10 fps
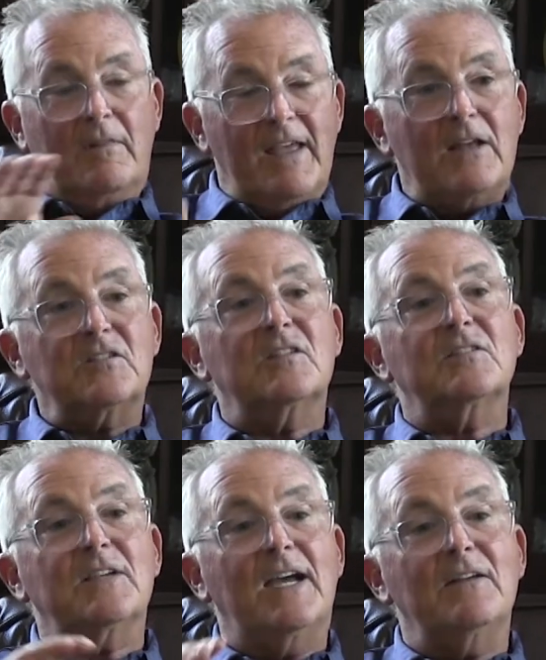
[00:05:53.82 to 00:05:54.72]
that's the
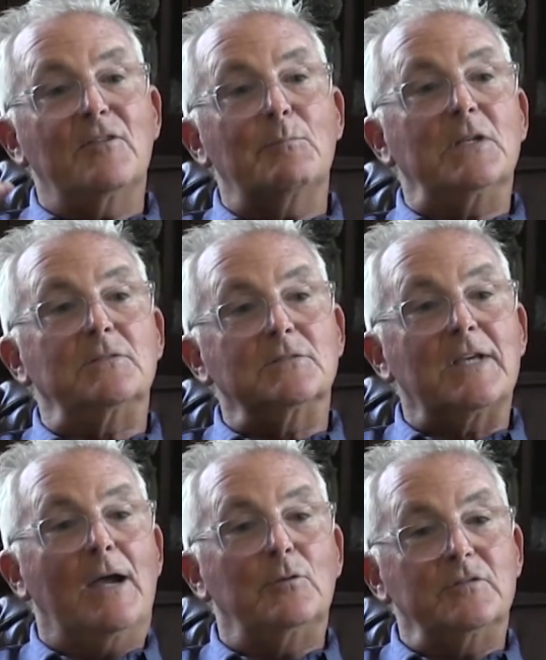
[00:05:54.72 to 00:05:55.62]
side of the business
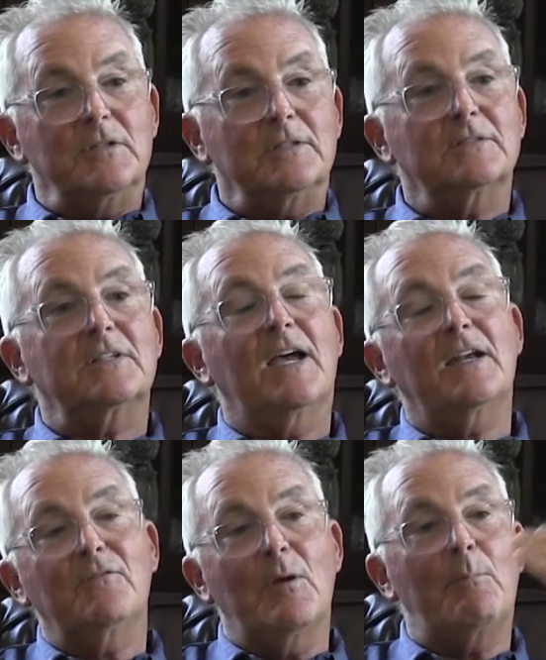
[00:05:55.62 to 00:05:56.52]
I was in, kind
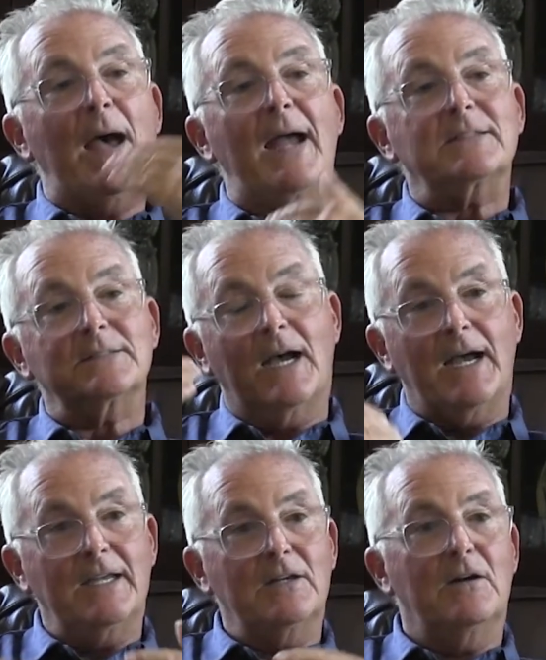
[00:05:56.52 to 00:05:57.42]
of the back
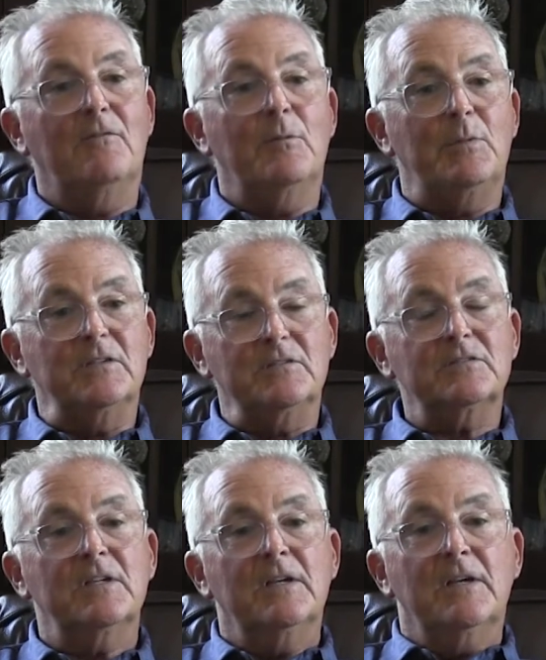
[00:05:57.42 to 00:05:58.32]
side of the
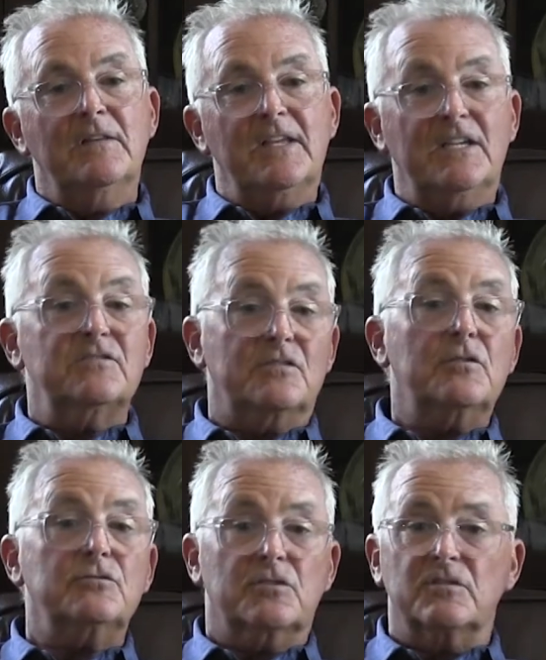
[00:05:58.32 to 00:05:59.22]
business. The
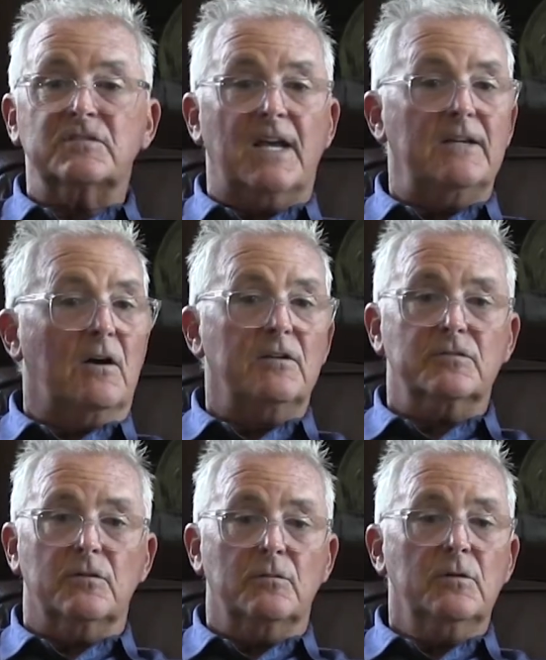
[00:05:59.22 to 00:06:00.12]
institutional side
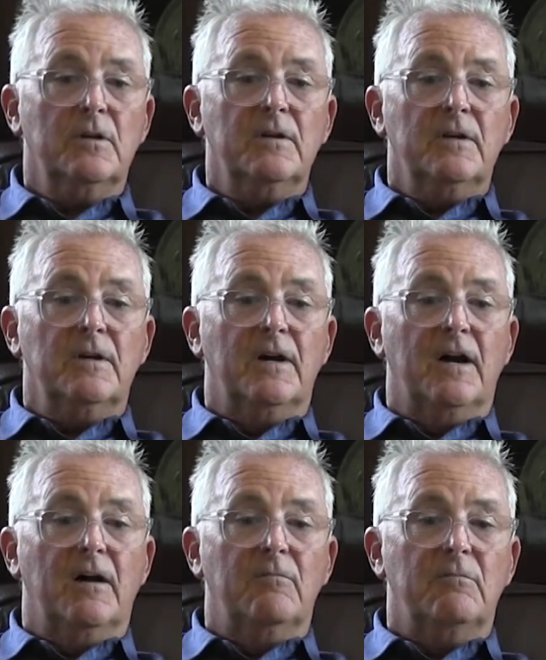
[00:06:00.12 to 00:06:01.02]
also
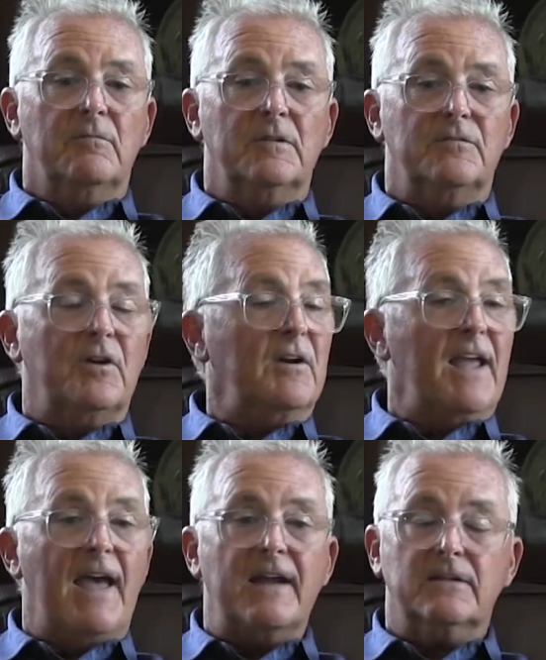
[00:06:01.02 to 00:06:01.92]
uh, is
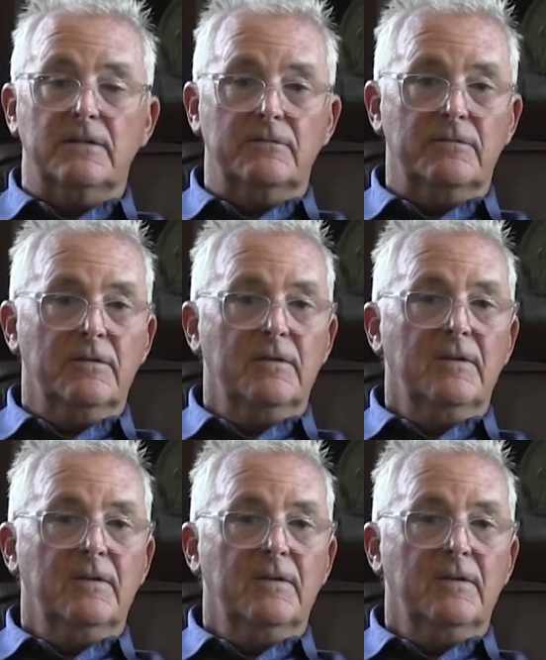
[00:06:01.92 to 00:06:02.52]
very active